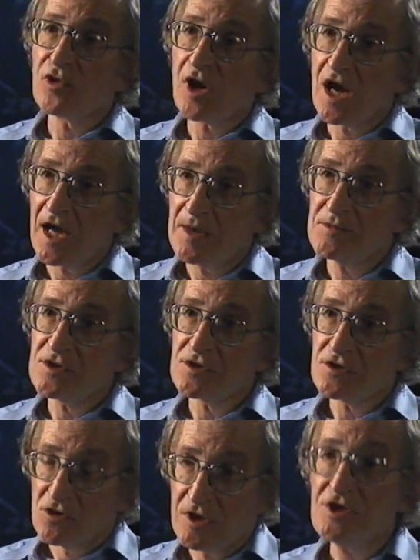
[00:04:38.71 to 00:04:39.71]

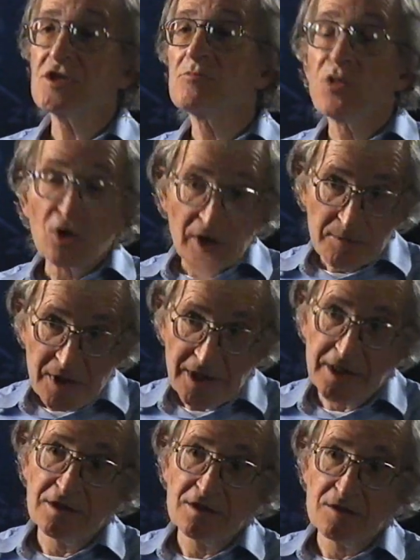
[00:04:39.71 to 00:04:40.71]
bribes, and so on, just pouring
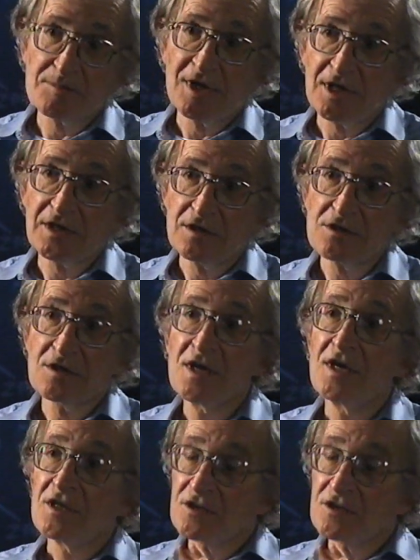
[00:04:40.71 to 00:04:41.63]
money into their pockets.